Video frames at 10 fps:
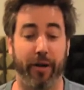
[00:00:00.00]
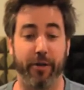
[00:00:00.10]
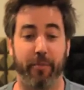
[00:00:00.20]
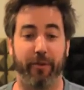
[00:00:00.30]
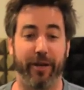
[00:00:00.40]

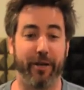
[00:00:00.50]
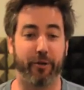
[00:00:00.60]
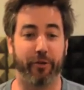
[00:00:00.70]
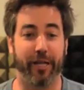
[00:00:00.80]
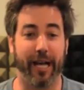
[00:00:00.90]
your players
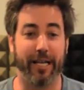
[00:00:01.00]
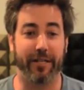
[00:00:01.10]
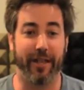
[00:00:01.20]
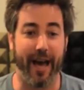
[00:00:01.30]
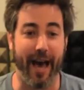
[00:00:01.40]
realize
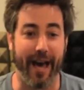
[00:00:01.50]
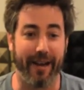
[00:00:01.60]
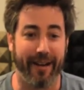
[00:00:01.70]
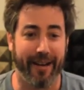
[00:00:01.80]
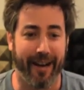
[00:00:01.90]
that
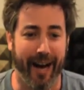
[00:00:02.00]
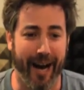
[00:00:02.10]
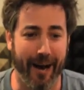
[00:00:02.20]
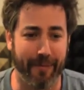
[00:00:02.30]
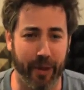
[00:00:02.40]

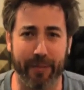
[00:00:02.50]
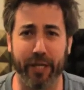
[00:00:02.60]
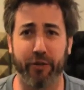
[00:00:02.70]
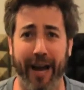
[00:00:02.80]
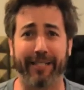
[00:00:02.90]
they'll be
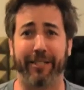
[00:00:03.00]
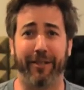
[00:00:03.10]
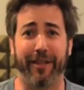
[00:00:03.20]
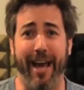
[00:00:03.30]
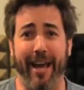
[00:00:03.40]
attracted
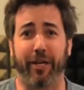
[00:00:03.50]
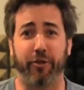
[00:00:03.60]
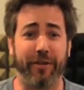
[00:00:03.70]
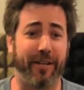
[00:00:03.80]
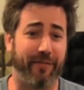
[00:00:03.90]
to the hanging
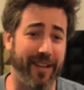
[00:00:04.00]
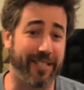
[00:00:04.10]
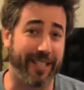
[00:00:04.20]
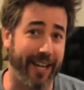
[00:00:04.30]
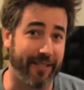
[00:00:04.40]
tree and
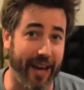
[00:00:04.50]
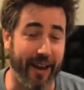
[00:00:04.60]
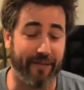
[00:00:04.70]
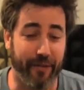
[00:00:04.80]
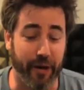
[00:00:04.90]
investigate that
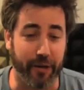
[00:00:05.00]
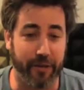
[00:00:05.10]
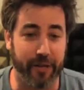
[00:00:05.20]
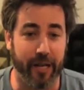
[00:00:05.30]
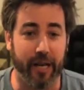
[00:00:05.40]

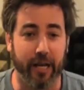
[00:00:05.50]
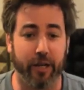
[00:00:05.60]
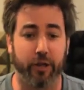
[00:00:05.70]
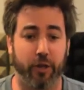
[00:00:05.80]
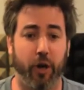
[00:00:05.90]
first.
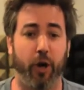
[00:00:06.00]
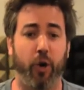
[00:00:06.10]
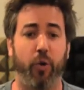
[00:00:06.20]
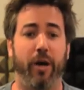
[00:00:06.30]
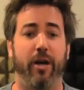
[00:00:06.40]

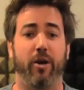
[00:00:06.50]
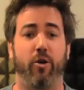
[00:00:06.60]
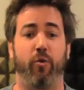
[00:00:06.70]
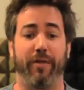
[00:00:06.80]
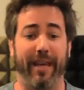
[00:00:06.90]
So
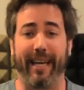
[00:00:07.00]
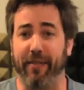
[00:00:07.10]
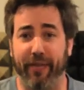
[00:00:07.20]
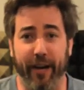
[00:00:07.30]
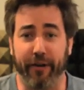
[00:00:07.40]
when they
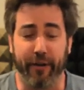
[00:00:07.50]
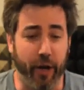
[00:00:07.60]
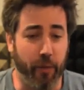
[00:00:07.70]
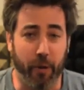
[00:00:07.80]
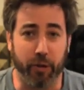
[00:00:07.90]
get there,
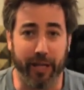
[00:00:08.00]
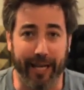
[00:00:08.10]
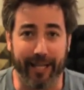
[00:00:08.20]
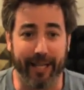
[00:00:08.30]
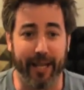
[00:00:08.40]
most
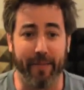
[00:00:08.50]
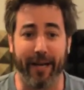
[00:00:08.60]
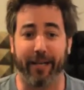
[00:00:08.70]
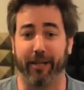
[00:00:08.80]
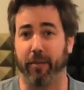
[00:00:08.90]
likely they
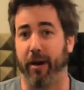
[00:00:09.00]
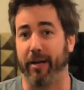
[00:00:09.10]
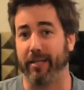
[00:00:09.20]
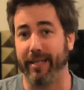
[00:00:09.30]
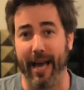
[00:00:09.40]
might cut the
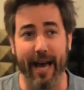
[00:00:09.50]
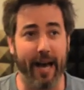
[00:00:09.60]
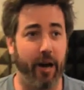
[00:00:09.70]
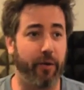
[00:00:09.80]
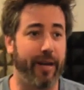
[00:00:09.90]
bodies
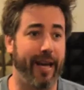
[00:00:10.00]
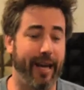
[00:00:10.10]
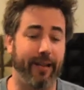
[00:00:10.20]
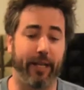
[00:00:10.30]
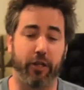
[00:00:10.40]
down,
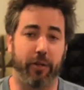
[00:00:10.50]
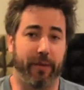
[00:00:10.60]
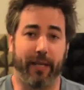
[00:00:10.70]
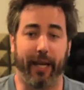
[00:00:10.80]
and they should be